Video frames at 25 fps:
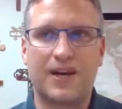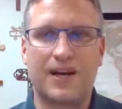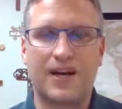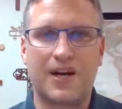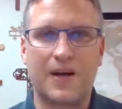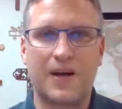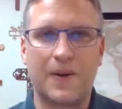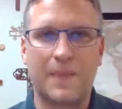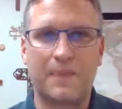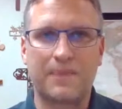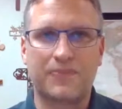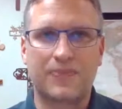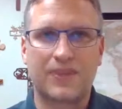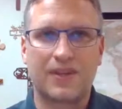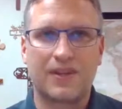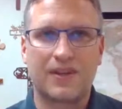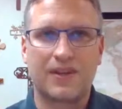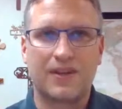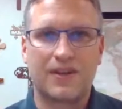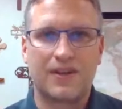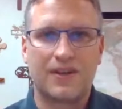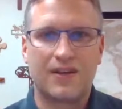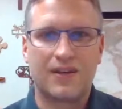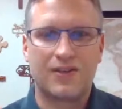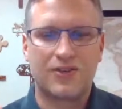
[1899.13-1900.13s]
um,
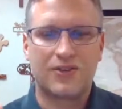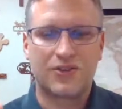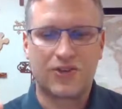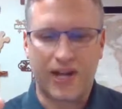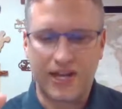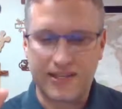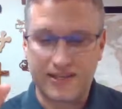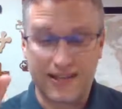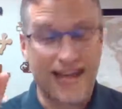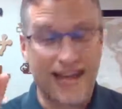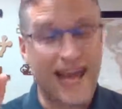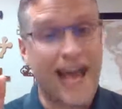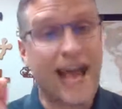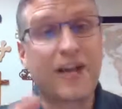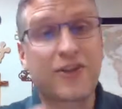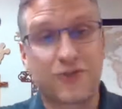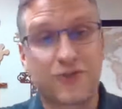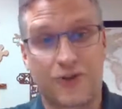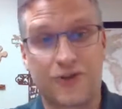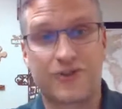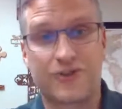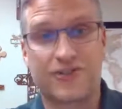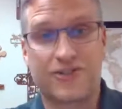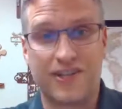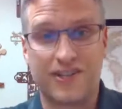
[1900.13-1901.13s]
tries an
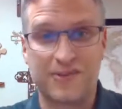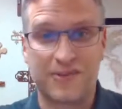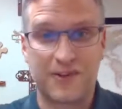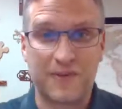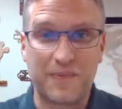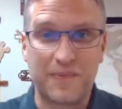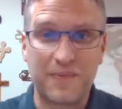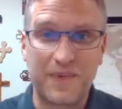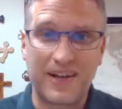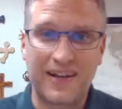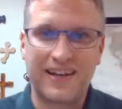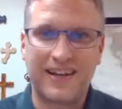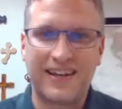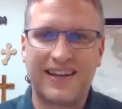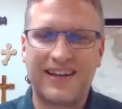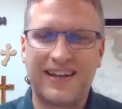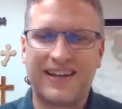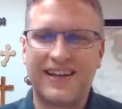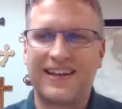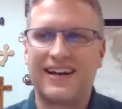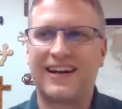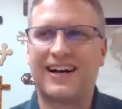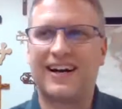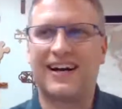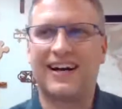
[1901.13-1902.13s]
exorcism
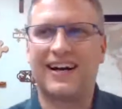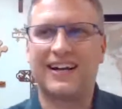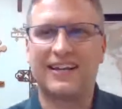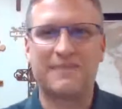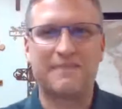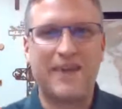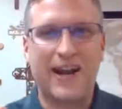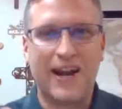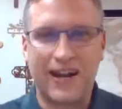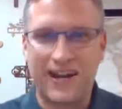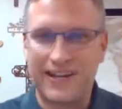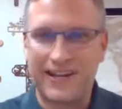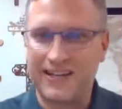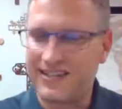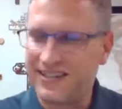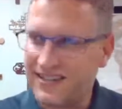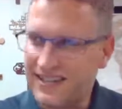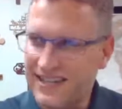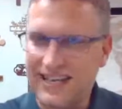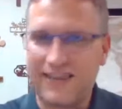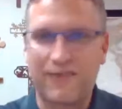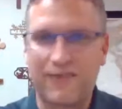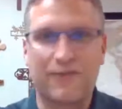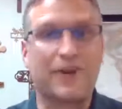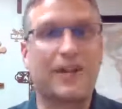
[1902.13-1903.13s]
on Mary to
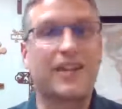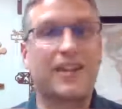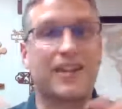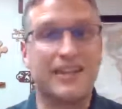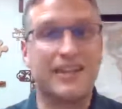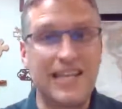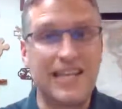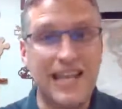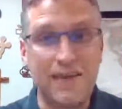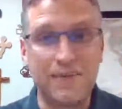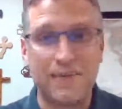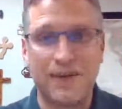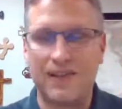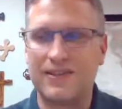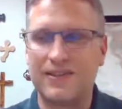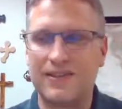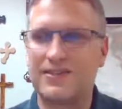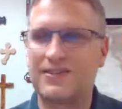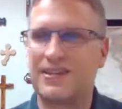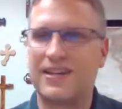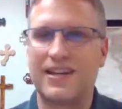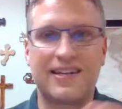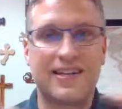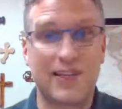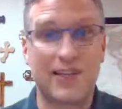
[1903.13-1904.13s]
get rid of the
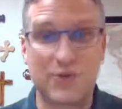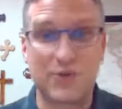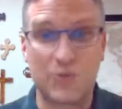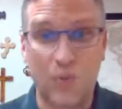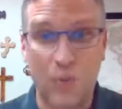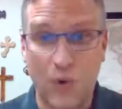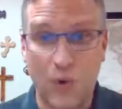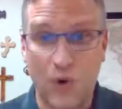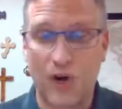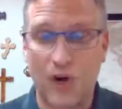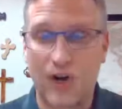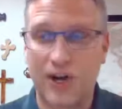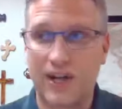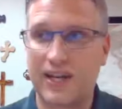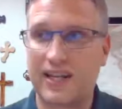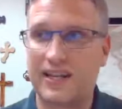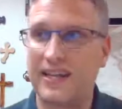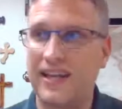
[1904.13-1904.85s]
demons, and it doesn't work.